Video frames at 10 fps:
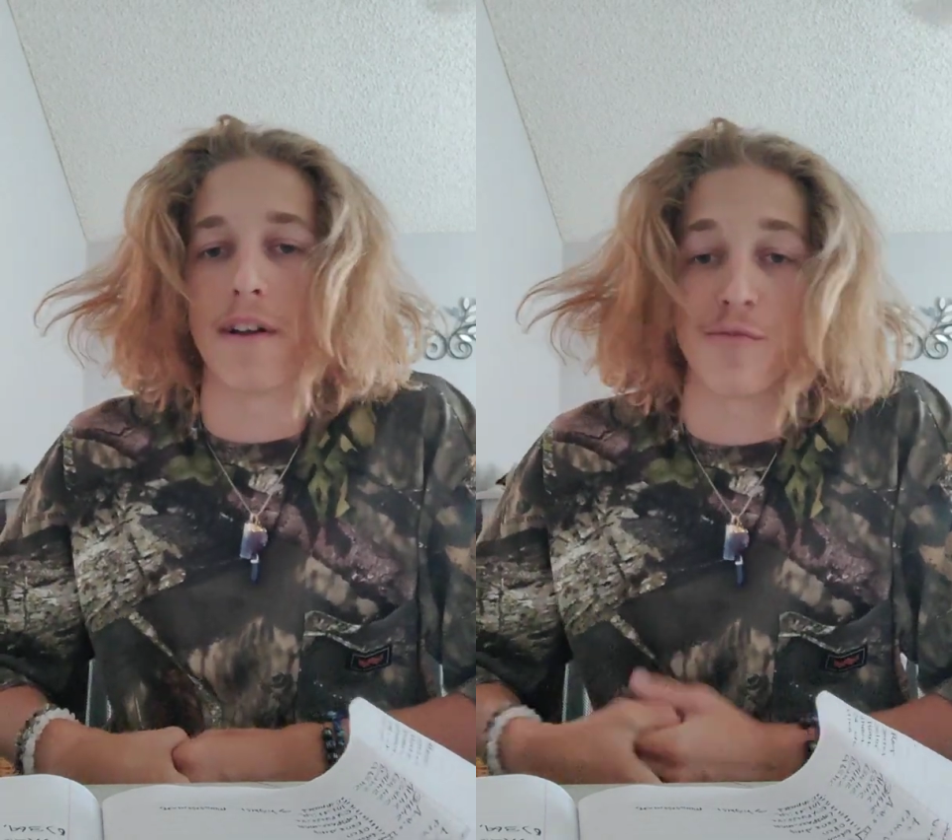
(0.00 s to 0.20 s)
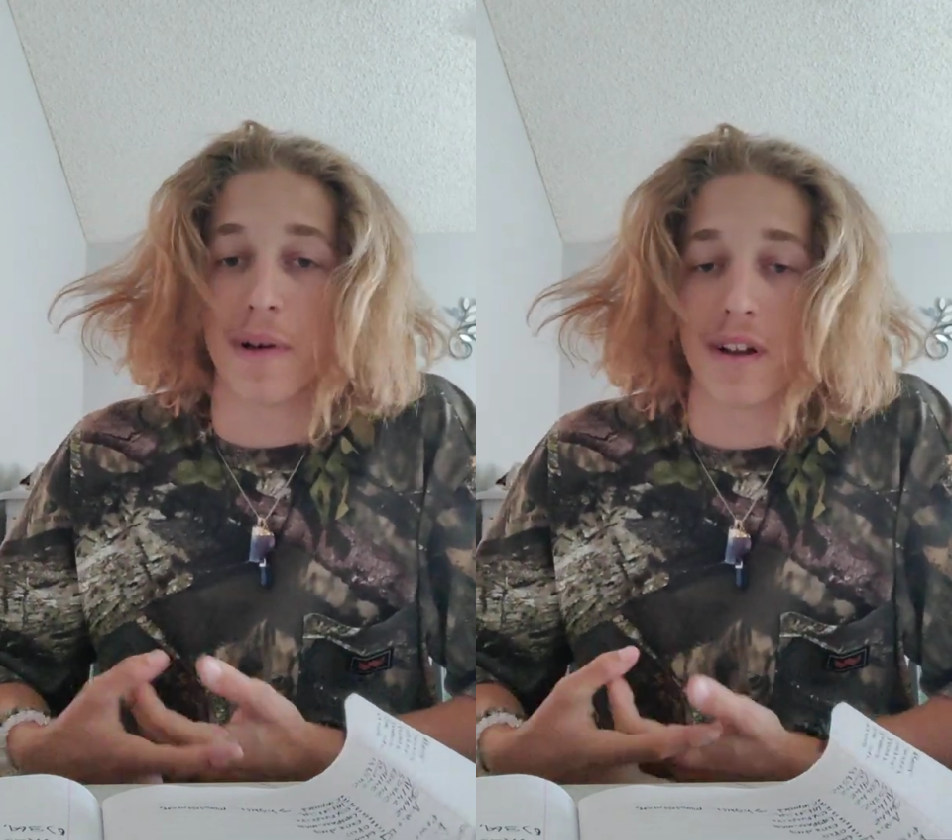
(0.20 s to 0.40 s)

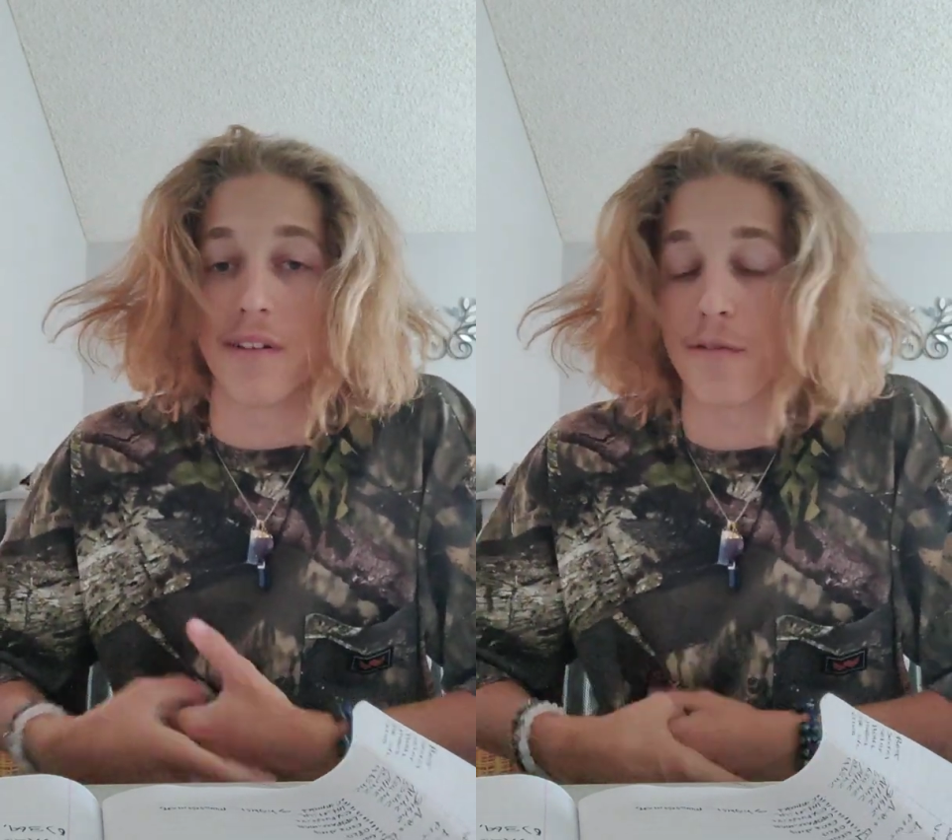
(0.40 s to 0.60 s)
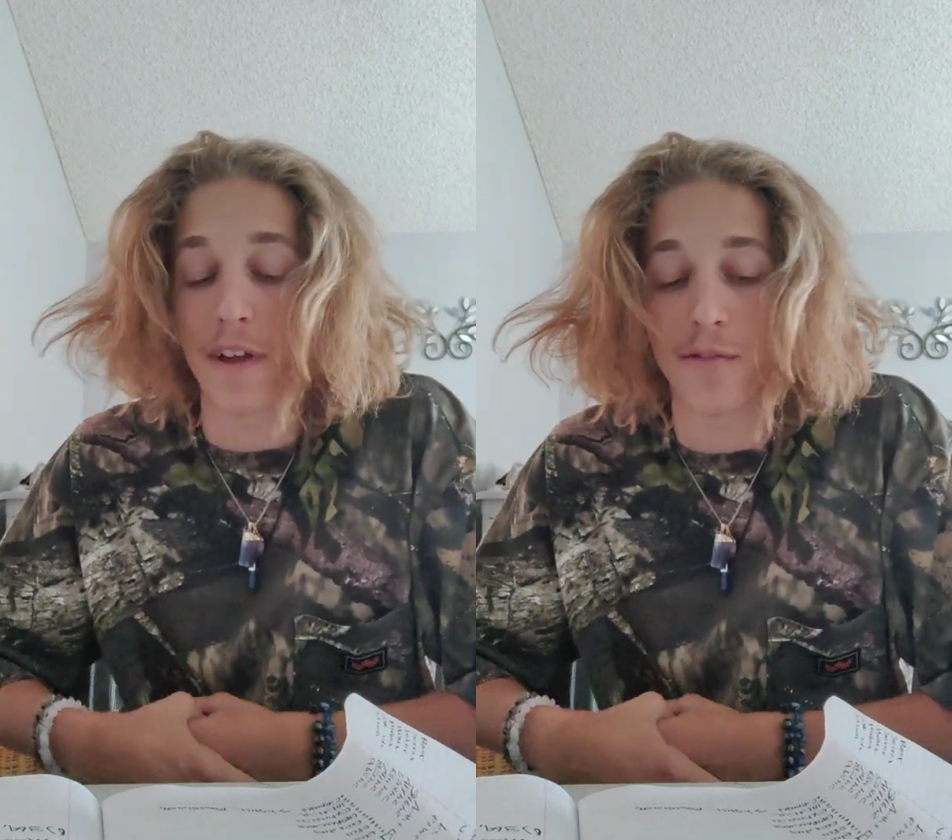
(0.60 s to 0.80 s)
It's been
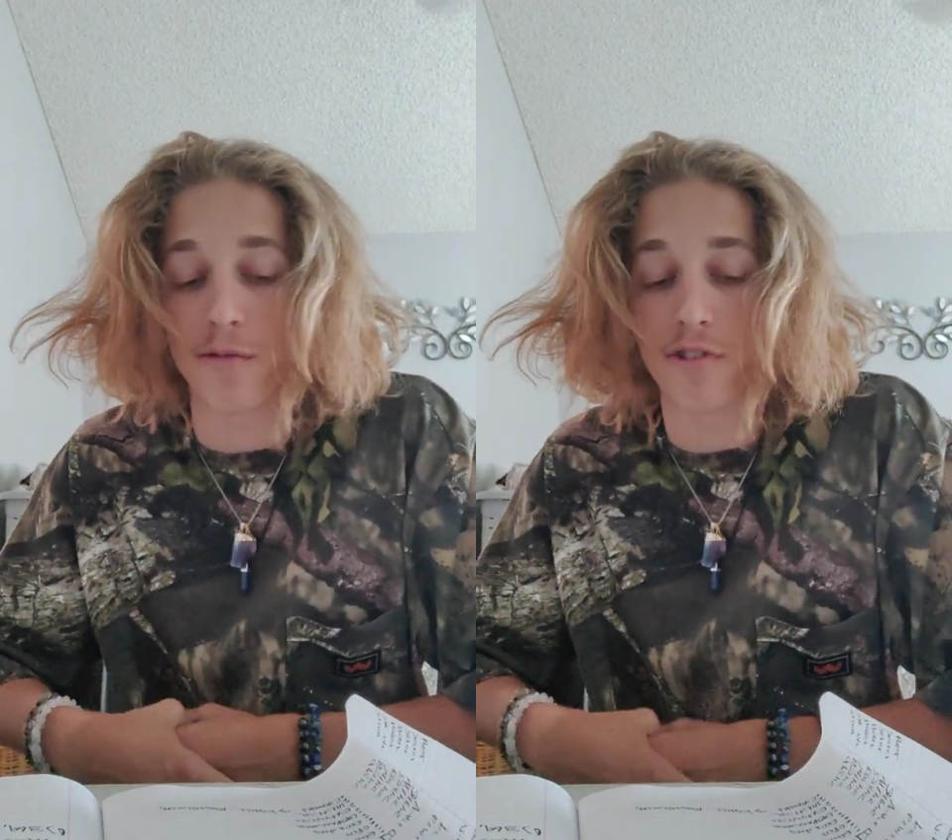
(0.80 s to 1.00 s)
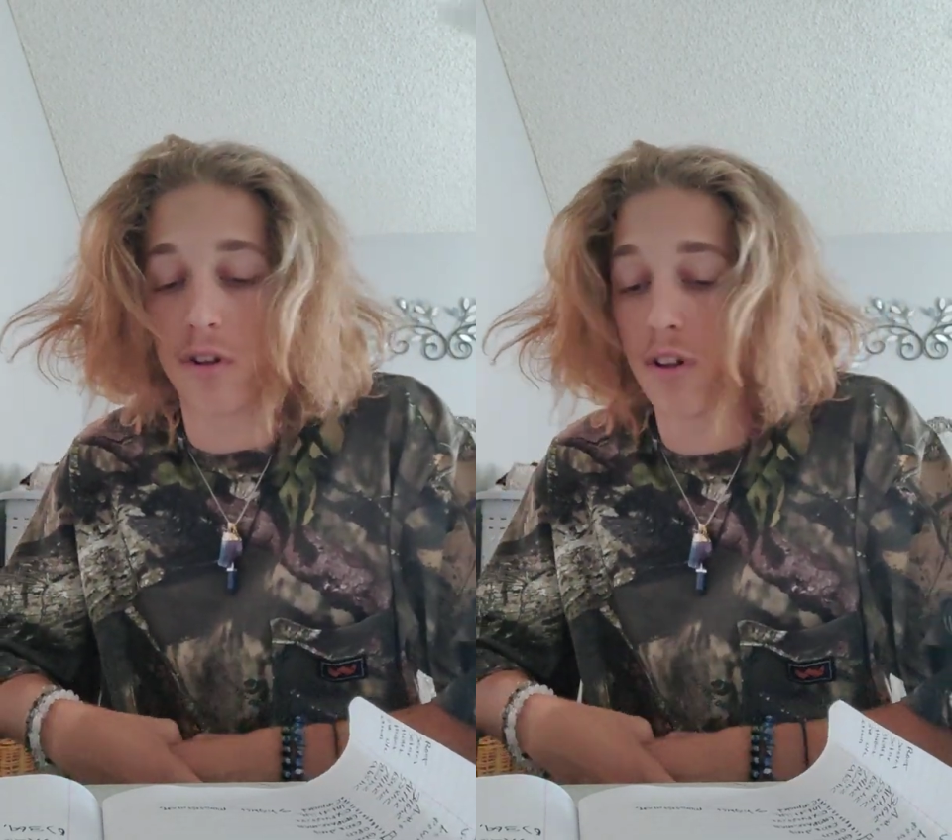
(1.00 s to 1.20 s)
in your face
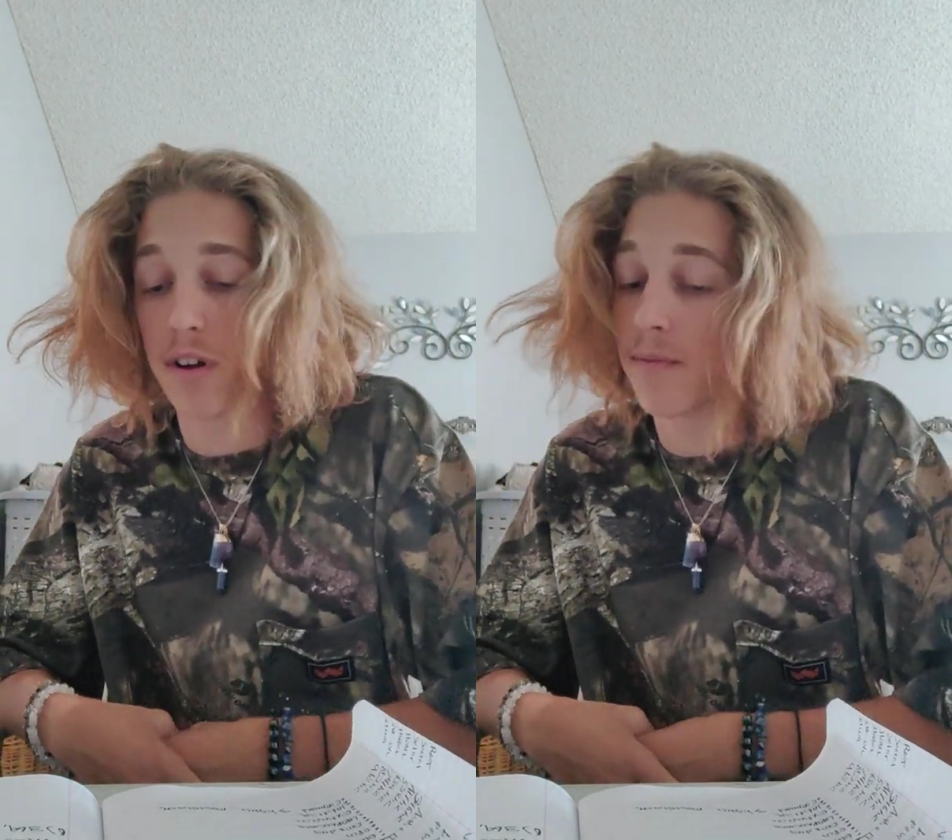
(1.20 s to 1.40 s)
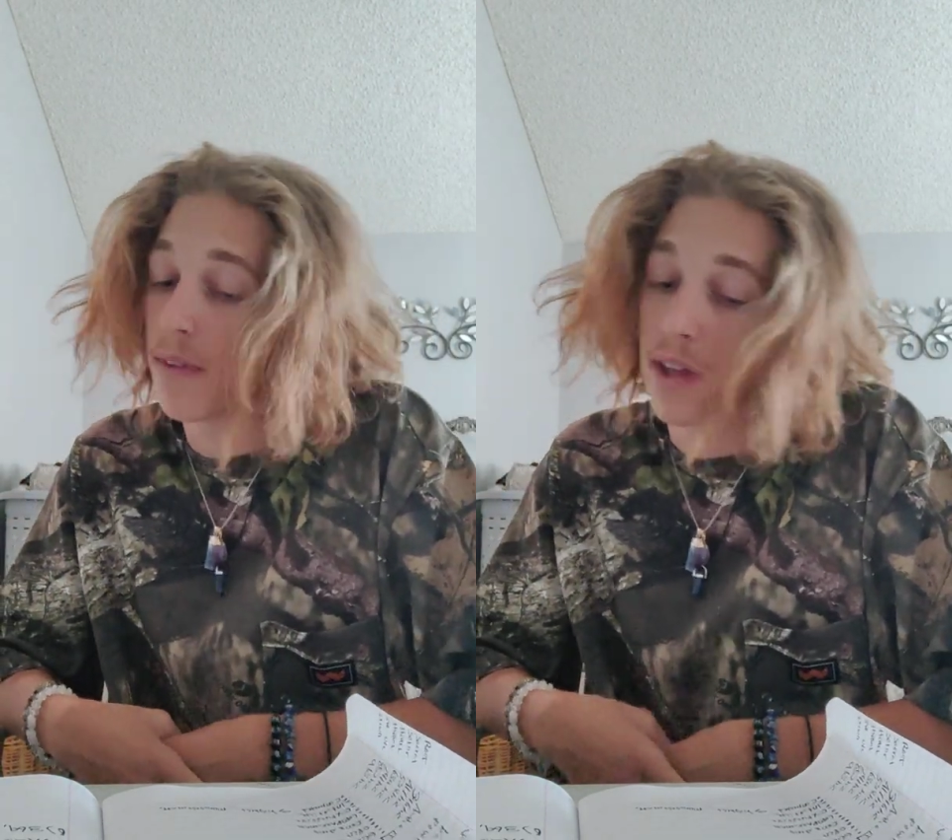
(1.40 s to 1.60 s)
for so long.